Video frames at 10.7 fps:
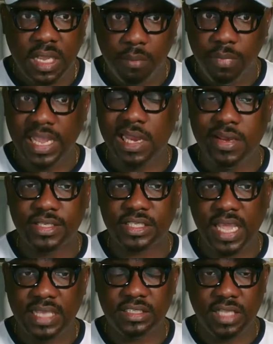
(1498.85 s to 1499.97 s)
But in this
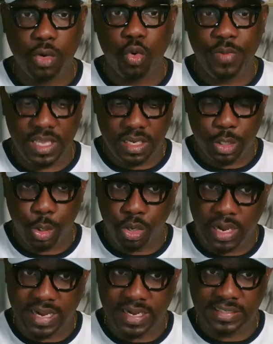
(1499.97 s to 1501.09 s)
case, they will be
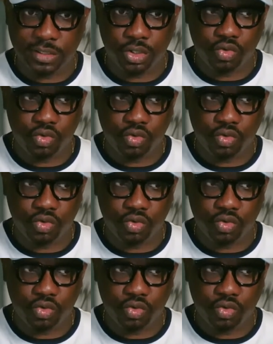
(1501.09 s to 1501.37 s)
non-identical